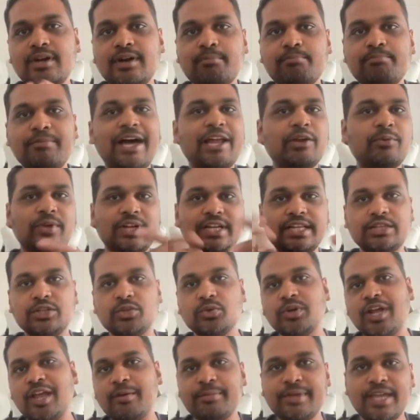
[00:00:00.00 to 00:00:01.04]
manually
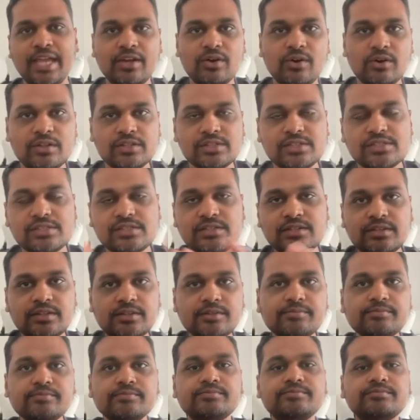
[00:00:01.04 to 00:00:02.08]
through API calls.
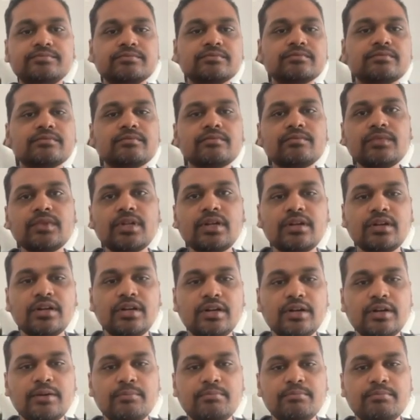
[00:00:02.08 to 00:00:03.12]

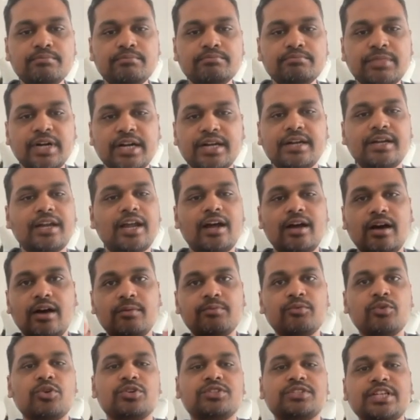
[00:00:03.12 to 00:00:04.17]
Um, but
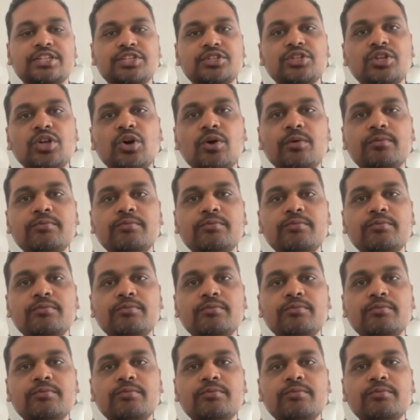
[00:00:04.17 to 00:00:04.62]
of course, as you know,